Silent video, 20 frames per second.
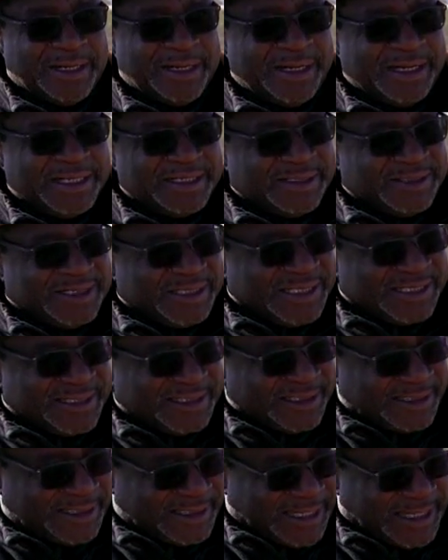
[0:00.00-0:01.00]
Let's
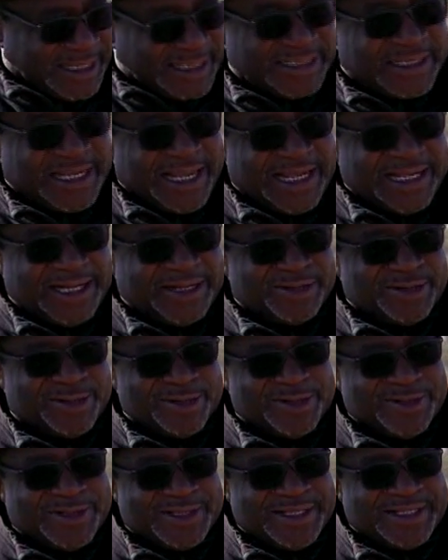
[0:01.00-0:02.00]
set aside
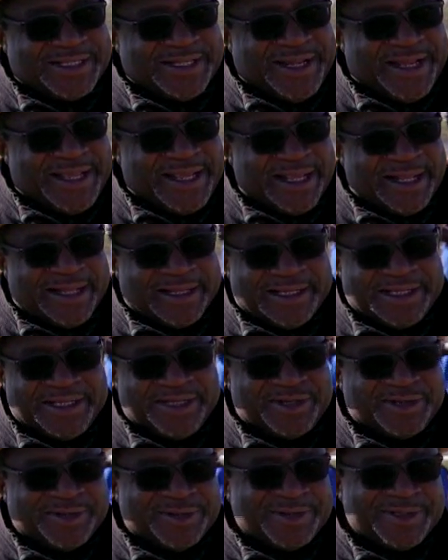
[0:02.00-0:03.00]
all these legal
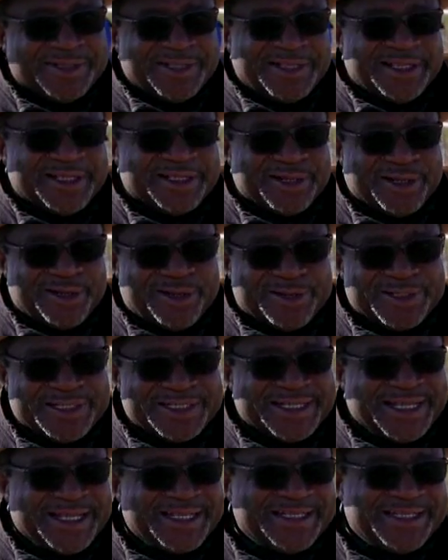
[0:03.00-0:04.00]
issues, this law
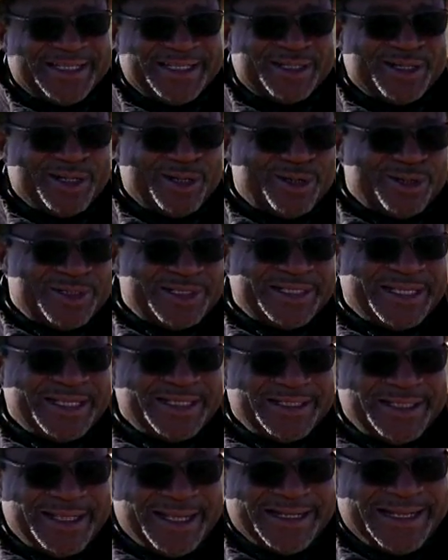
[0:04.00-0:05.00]
says
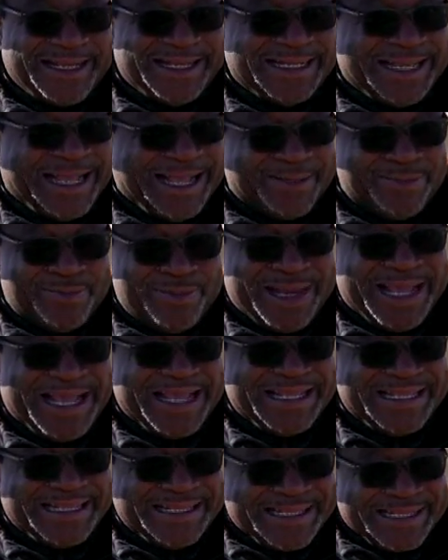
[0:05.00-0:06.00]
that, and
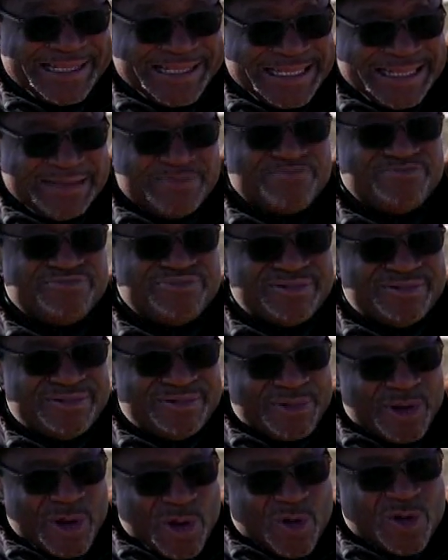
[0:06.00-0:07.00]
apply
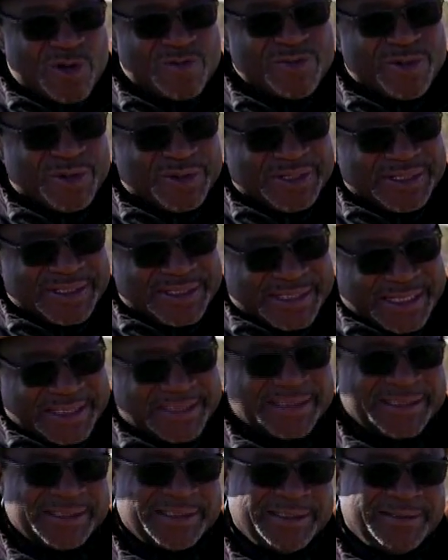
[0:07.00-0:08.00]
simple common
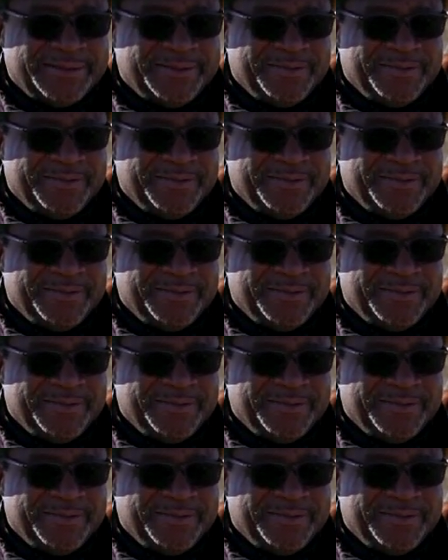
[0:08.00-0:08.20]
sense.